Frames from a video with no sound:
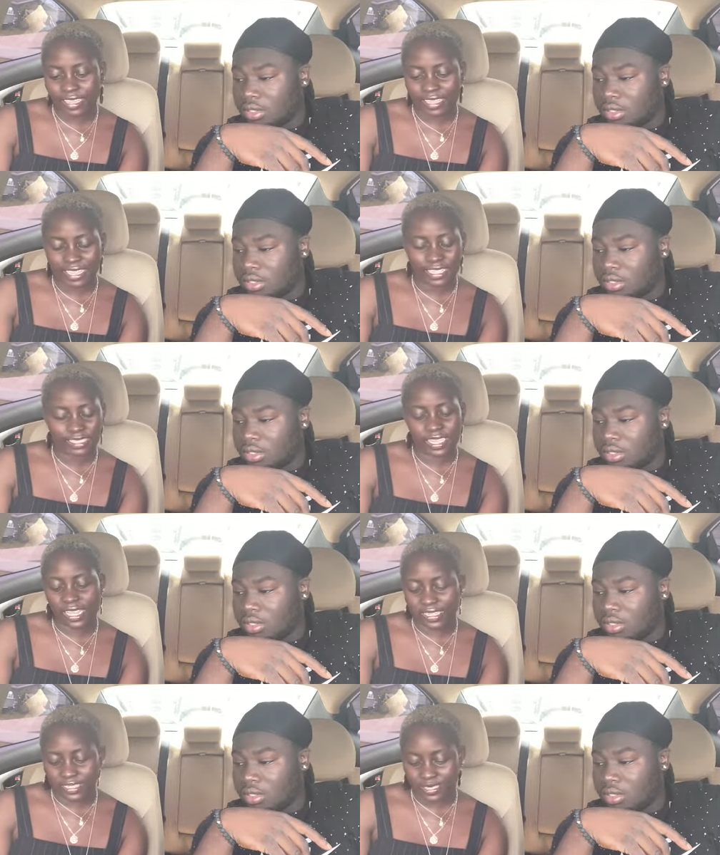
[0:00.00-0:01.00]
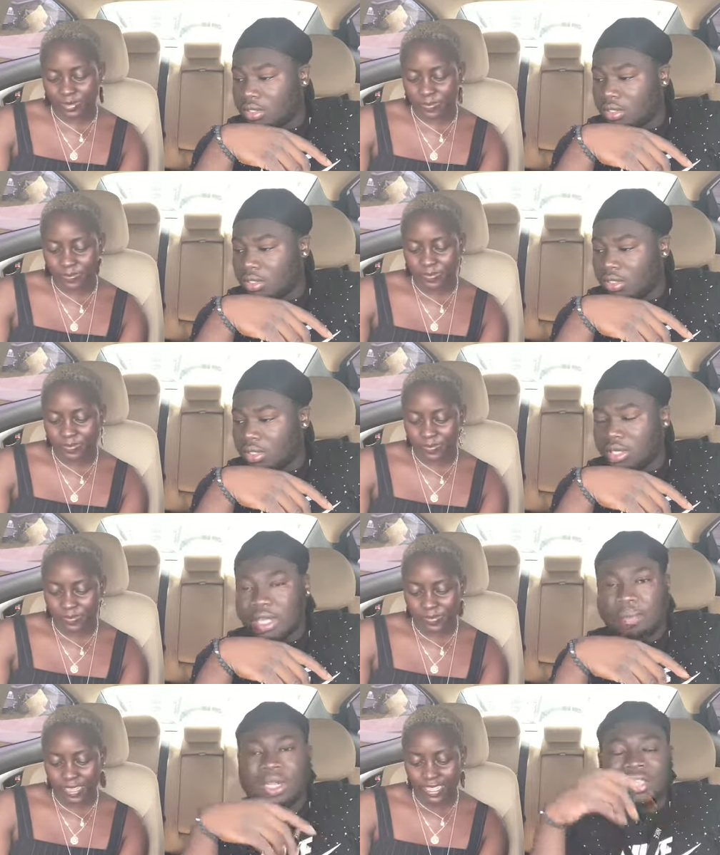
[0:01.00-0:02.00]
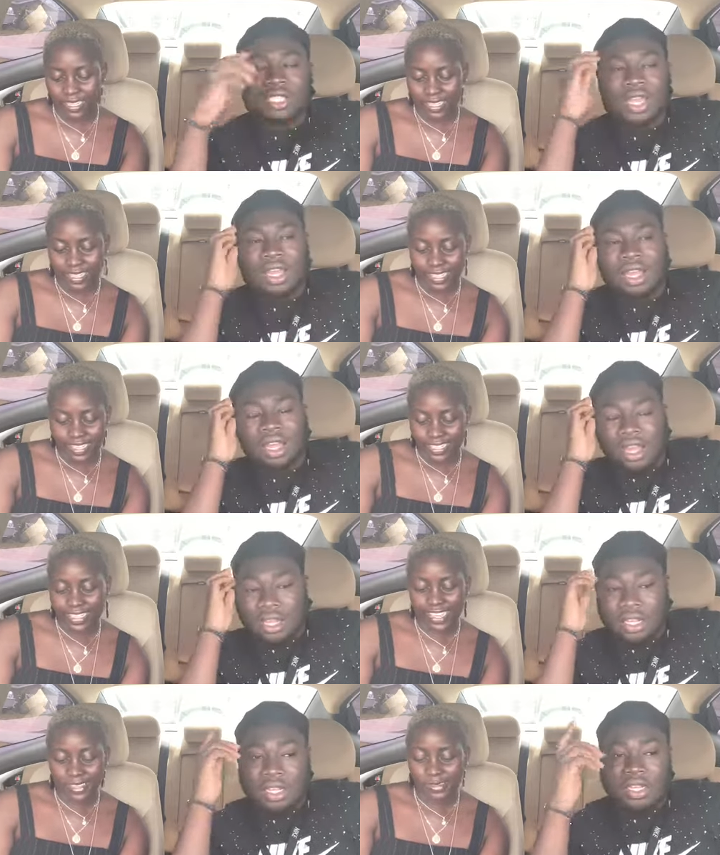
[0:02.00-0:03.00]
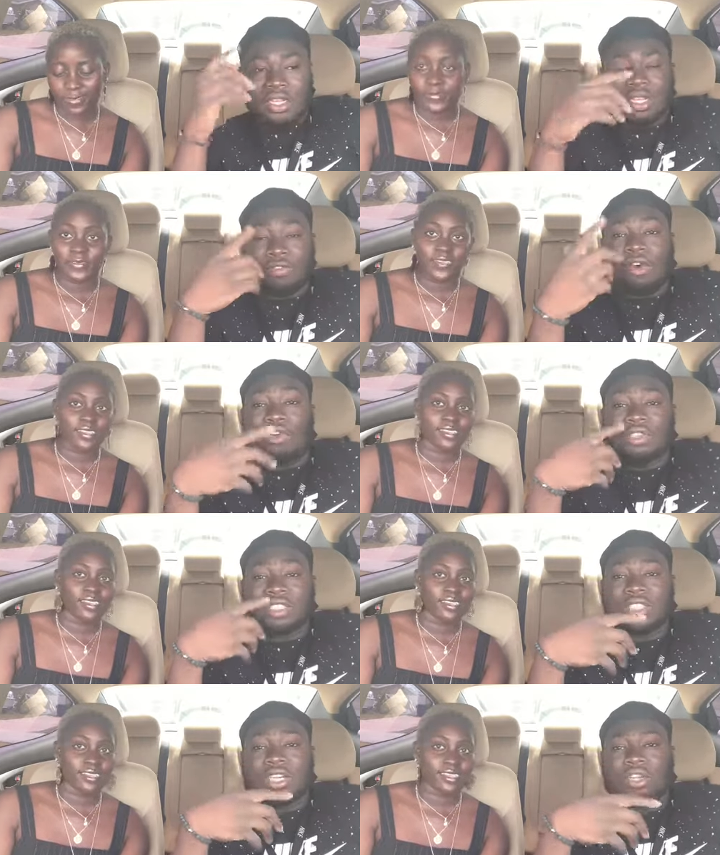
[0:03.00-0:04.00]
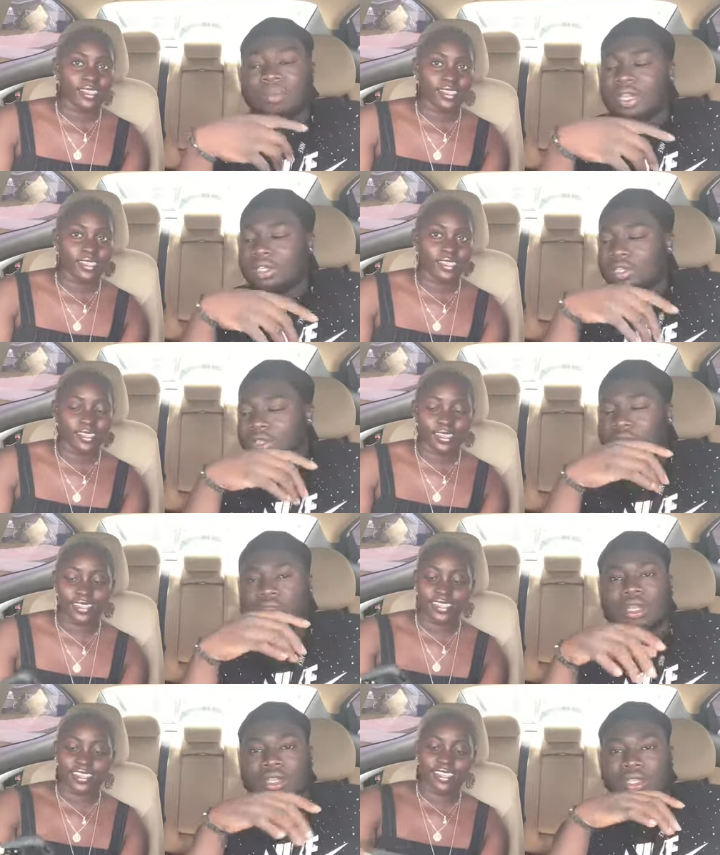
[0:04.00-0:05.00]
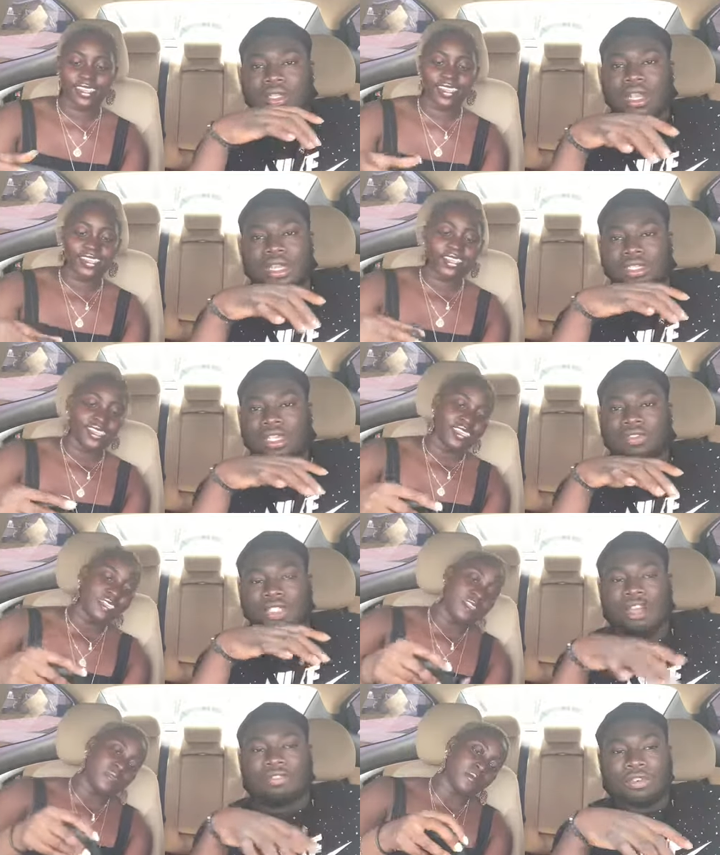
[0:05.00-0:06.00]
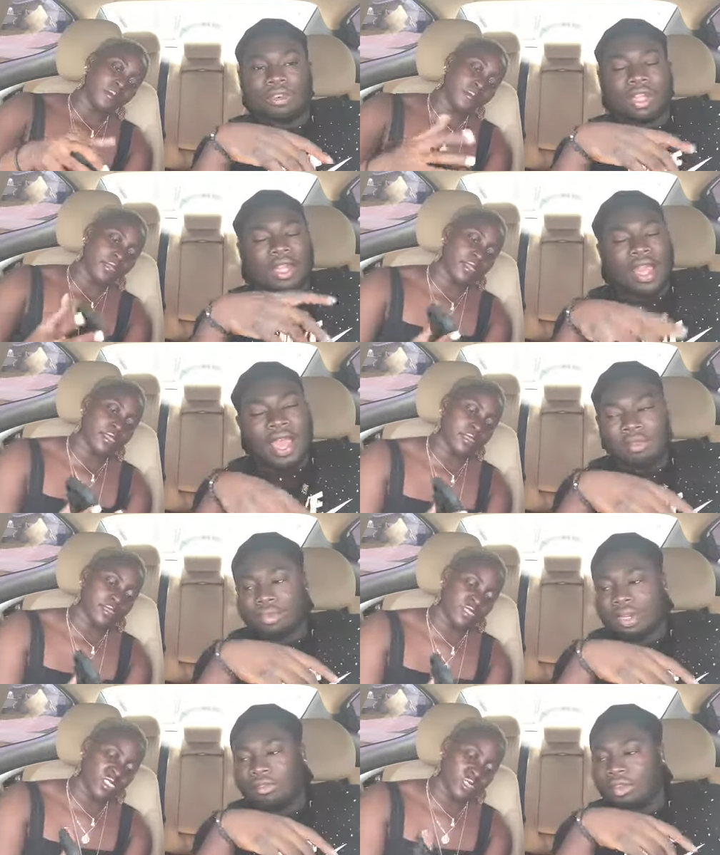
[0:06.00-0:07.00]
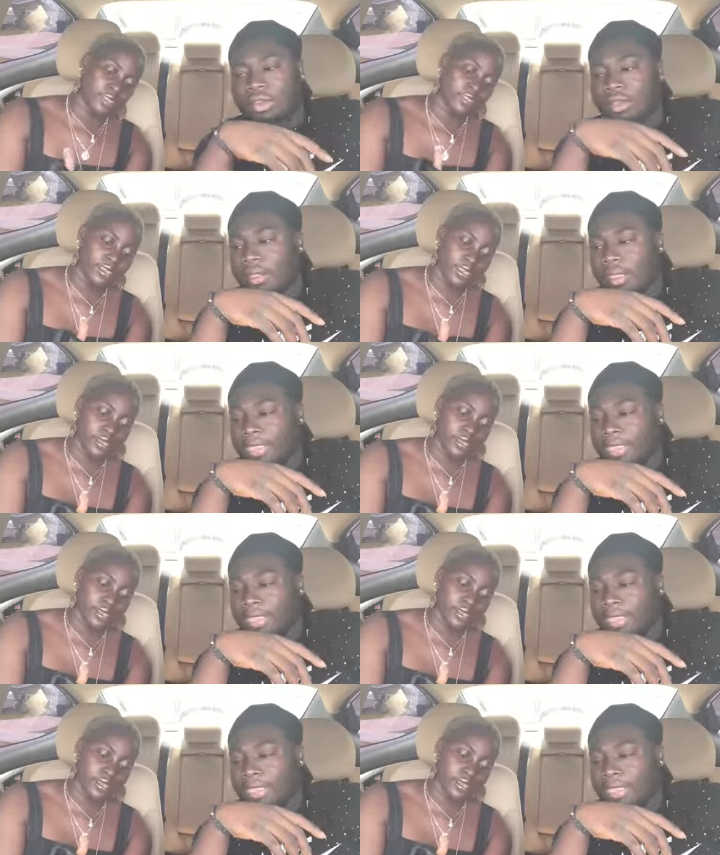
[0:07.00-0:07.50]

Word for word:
Speaker 1: the inside isn't.
Speaker 2: Yeah, basically like. Yeah. The phone is good though, but the like the stuff inside the phone, like the apps, whatever. Yeah.